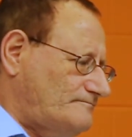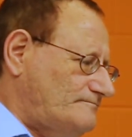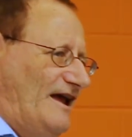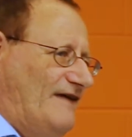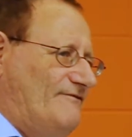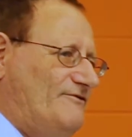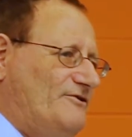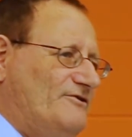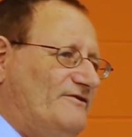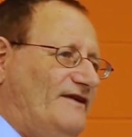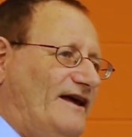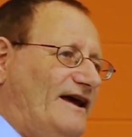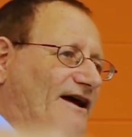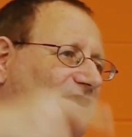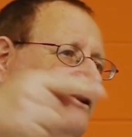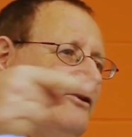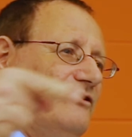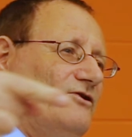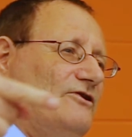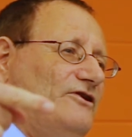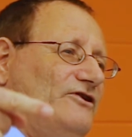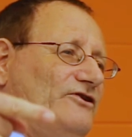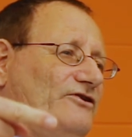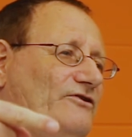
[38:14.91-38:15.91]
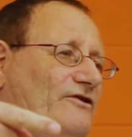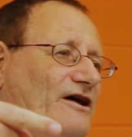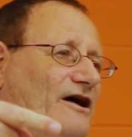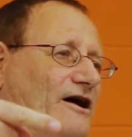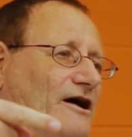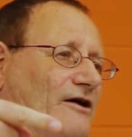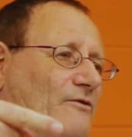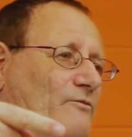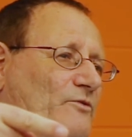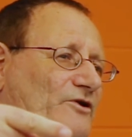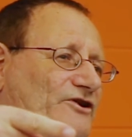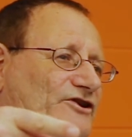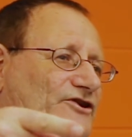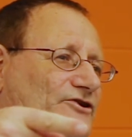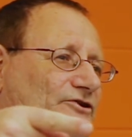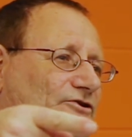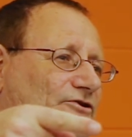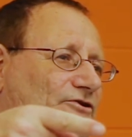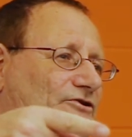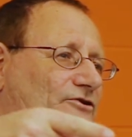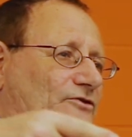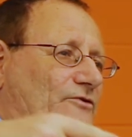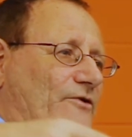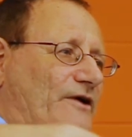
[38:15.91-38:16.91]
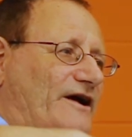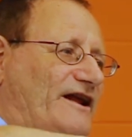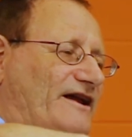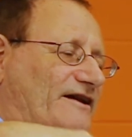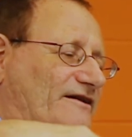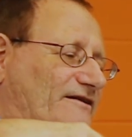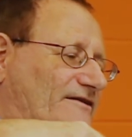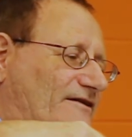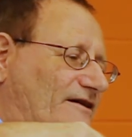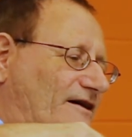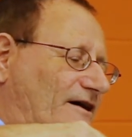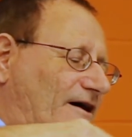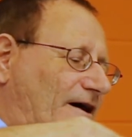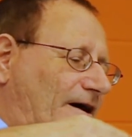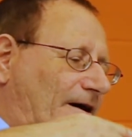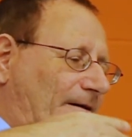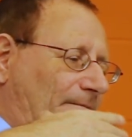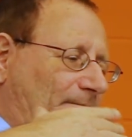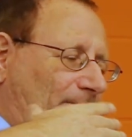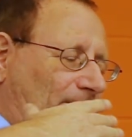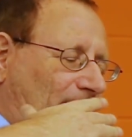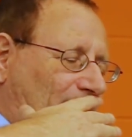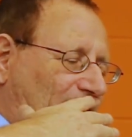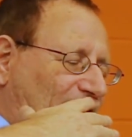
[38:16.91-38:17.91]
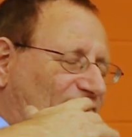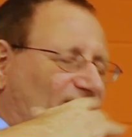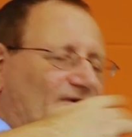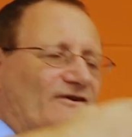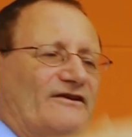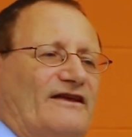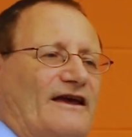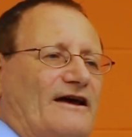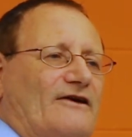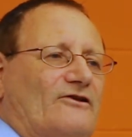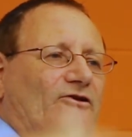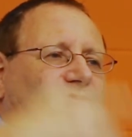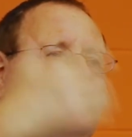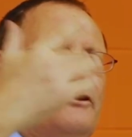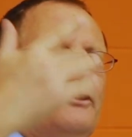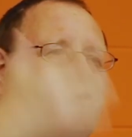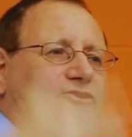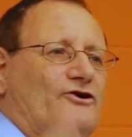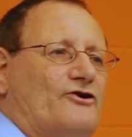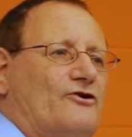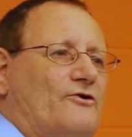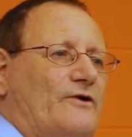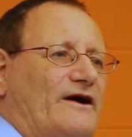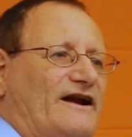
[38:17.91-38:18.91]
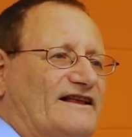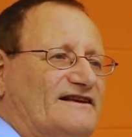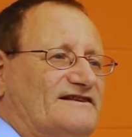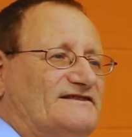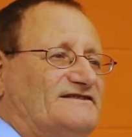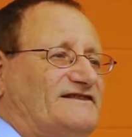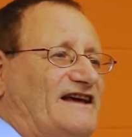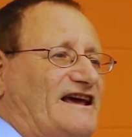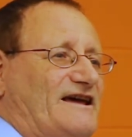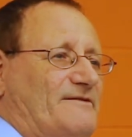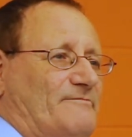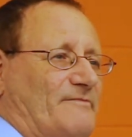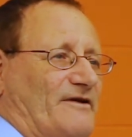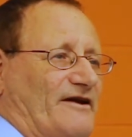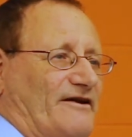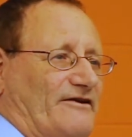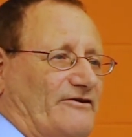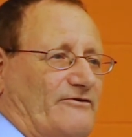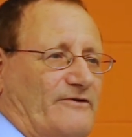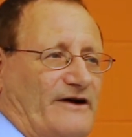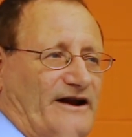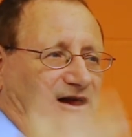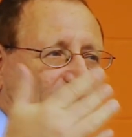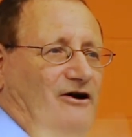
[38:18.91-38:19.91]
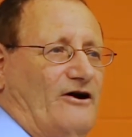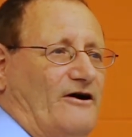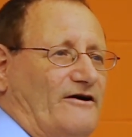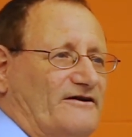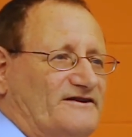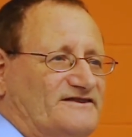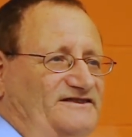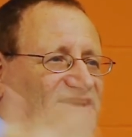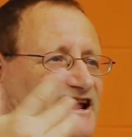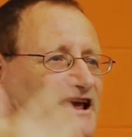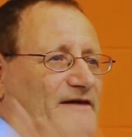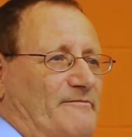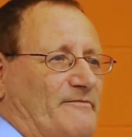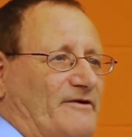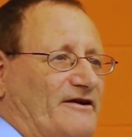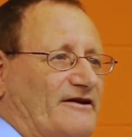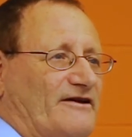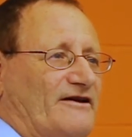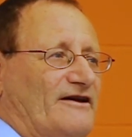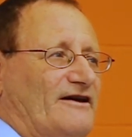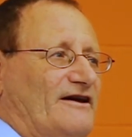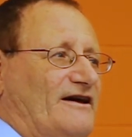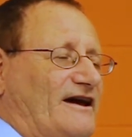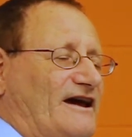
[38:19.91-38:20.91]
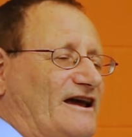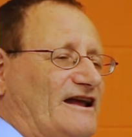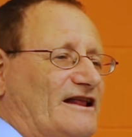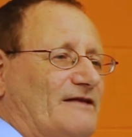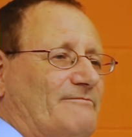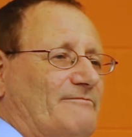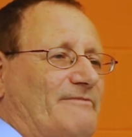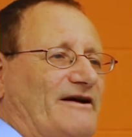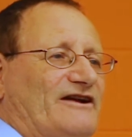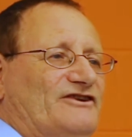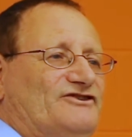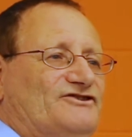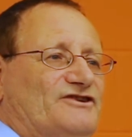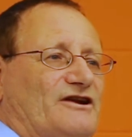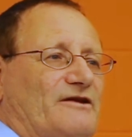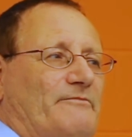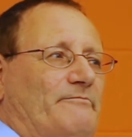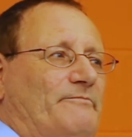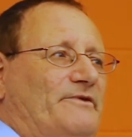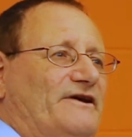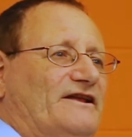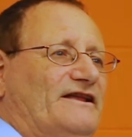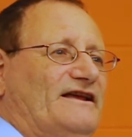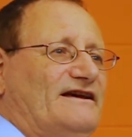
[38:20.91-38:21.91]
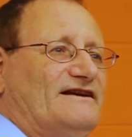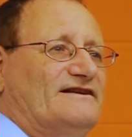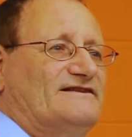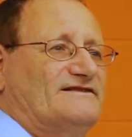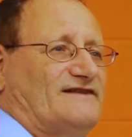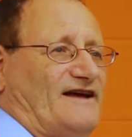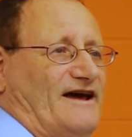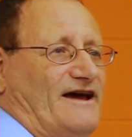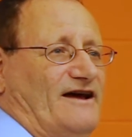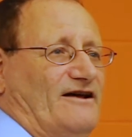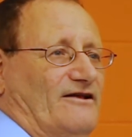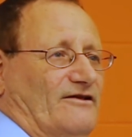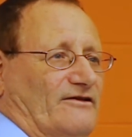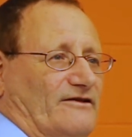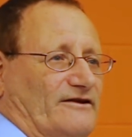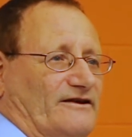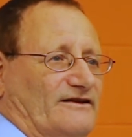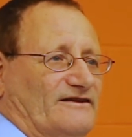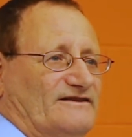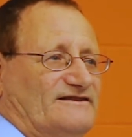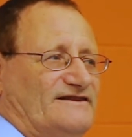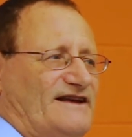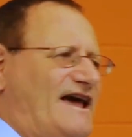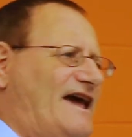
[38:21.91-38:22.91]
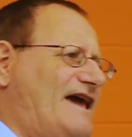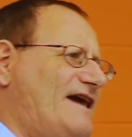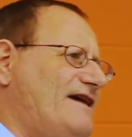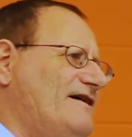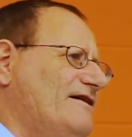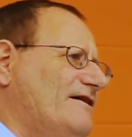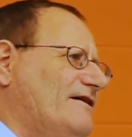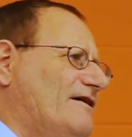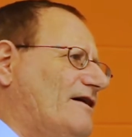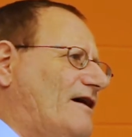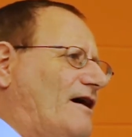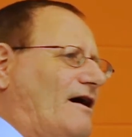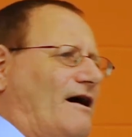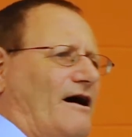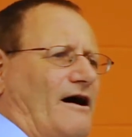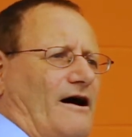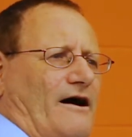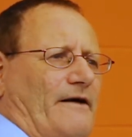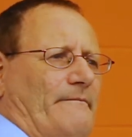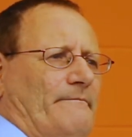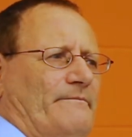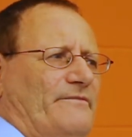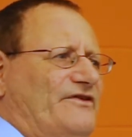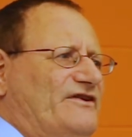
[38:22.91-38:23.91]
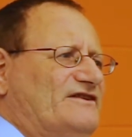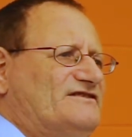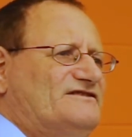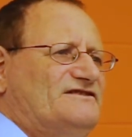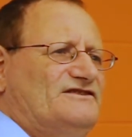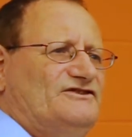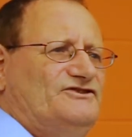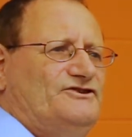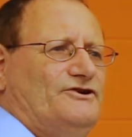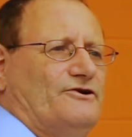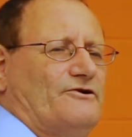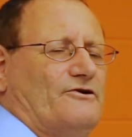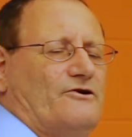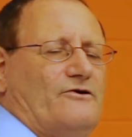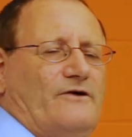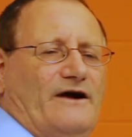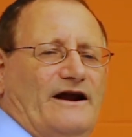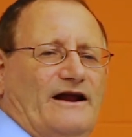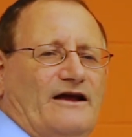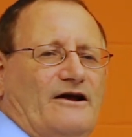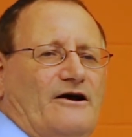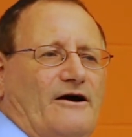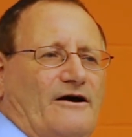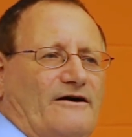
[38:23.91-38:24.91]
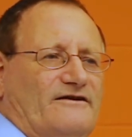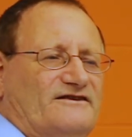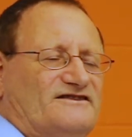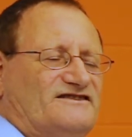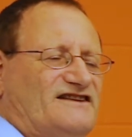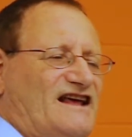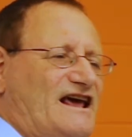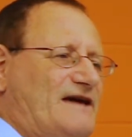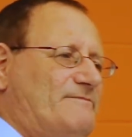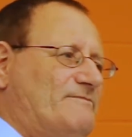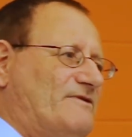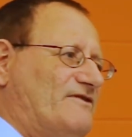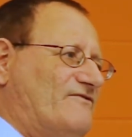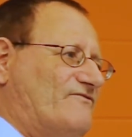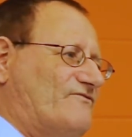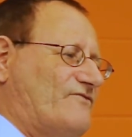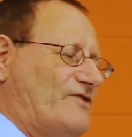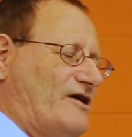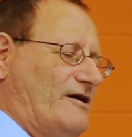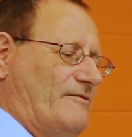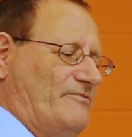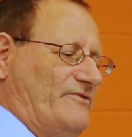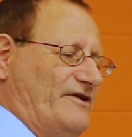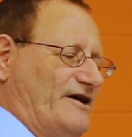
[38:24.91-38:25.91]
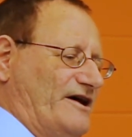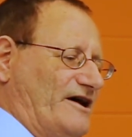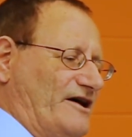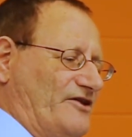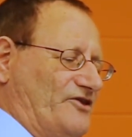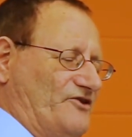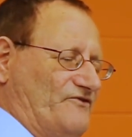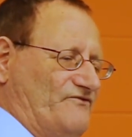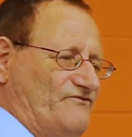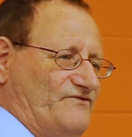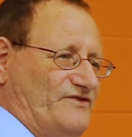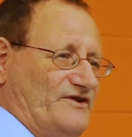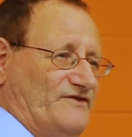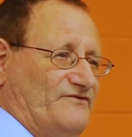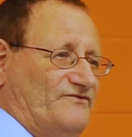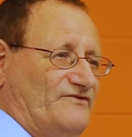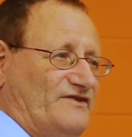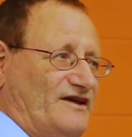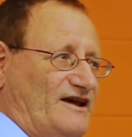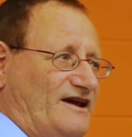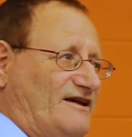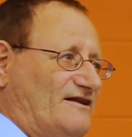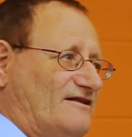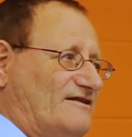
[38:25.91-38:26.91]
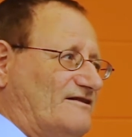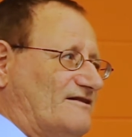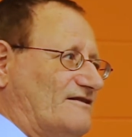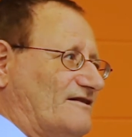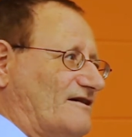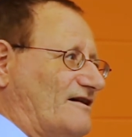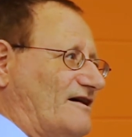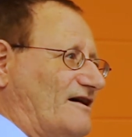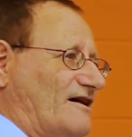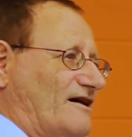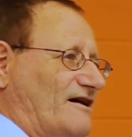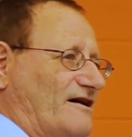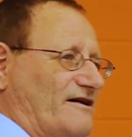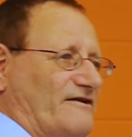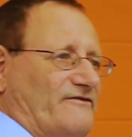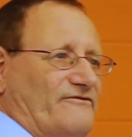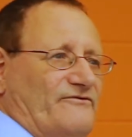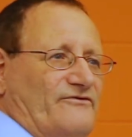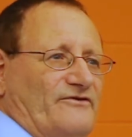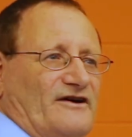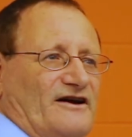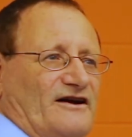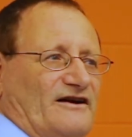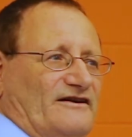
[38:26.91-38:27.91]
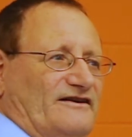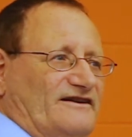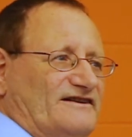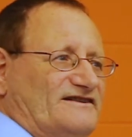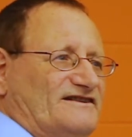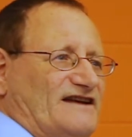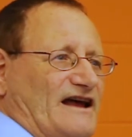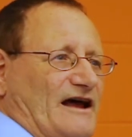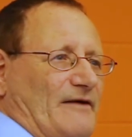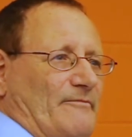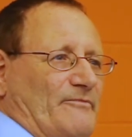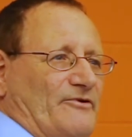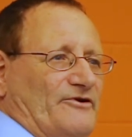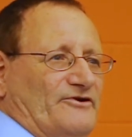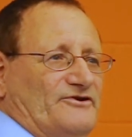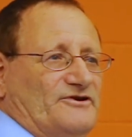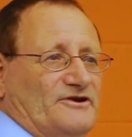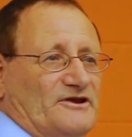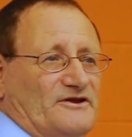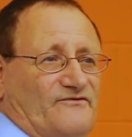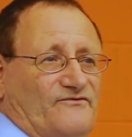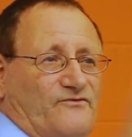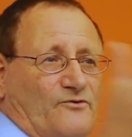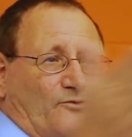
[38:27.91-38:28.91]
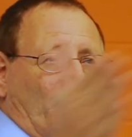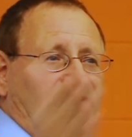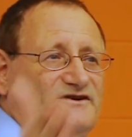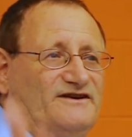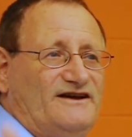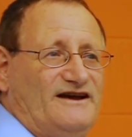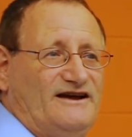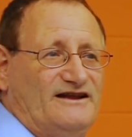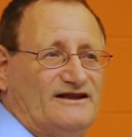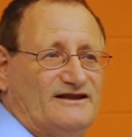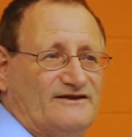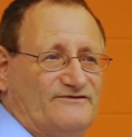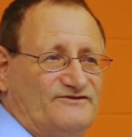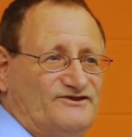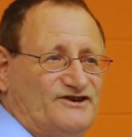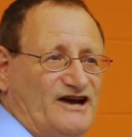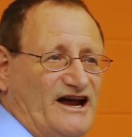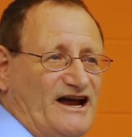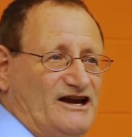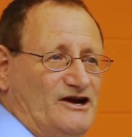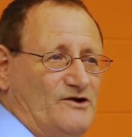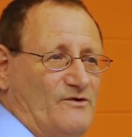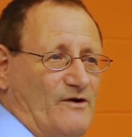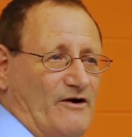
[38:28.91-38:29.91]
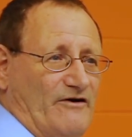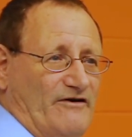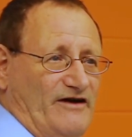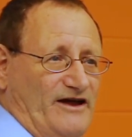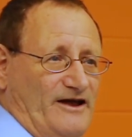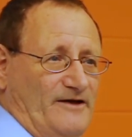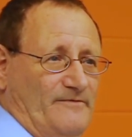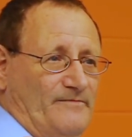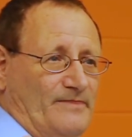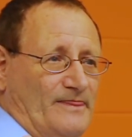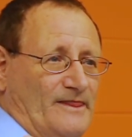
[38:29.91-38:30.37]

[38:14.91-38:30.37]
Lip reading: If you take a look at what your credit, if you take a look at your credit card statement, it'll mention a billing cycle. It'll say, this is your credit card statement from the 15th of December to the 14th of January.